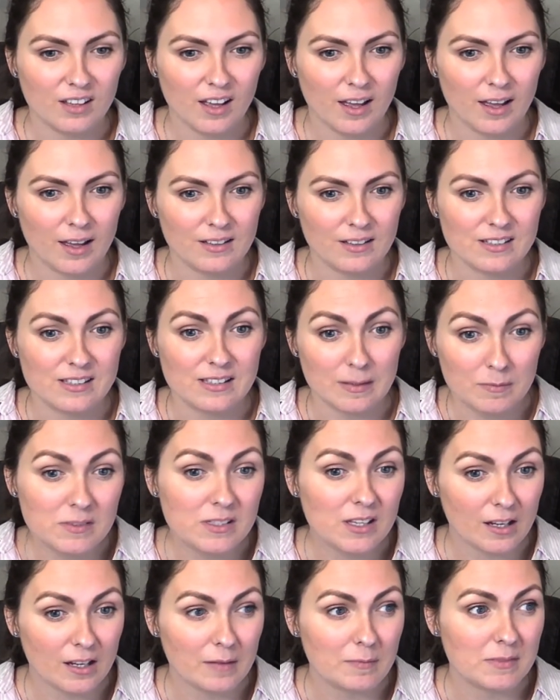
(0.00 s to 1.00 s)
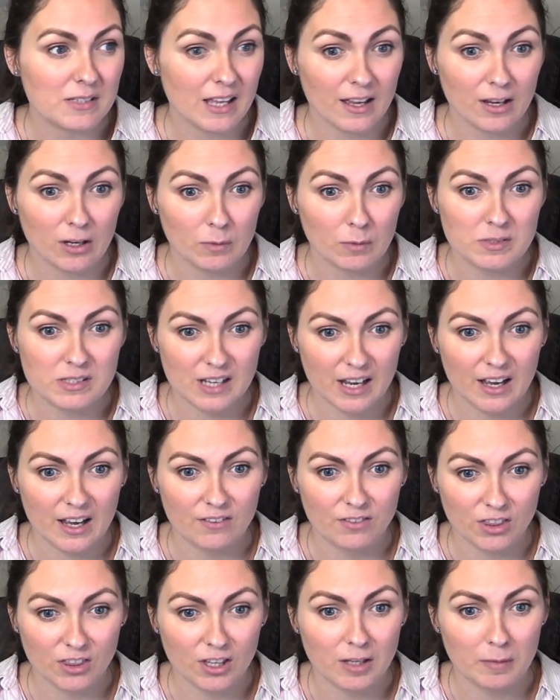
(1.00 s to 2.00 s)
And sometimes it helps to have
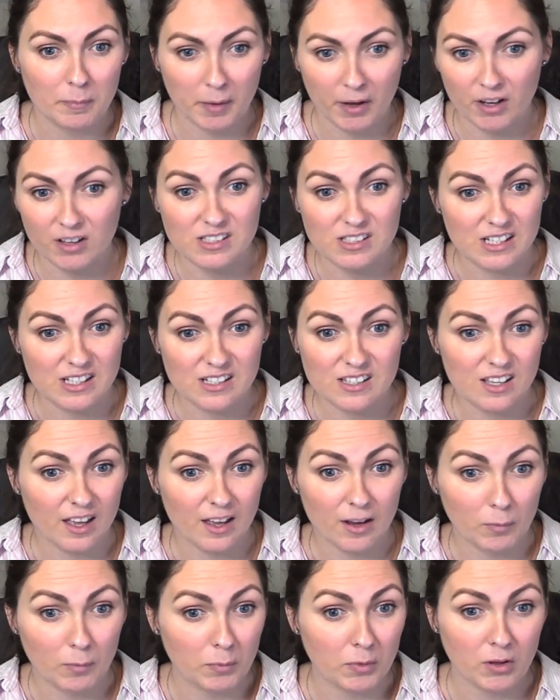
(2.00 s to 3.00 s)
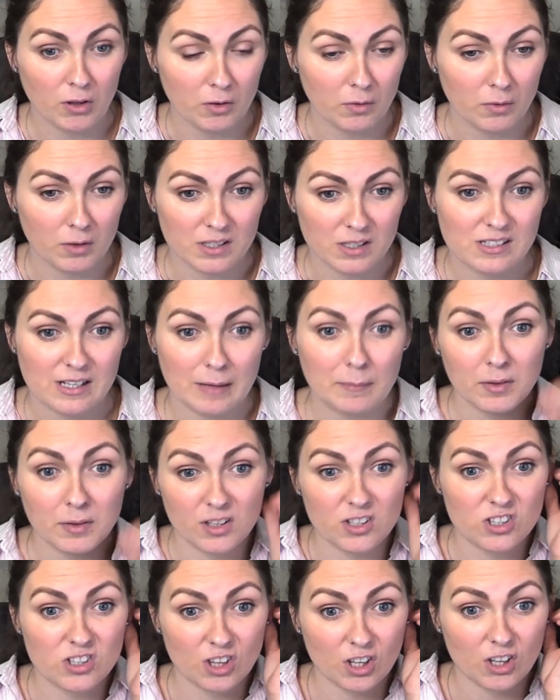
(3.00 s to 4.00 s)
a third party to help you
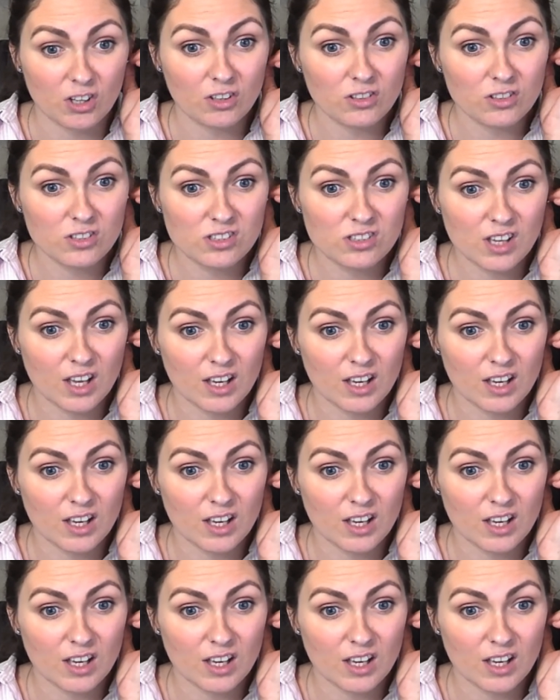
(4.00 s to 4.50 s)
establish those,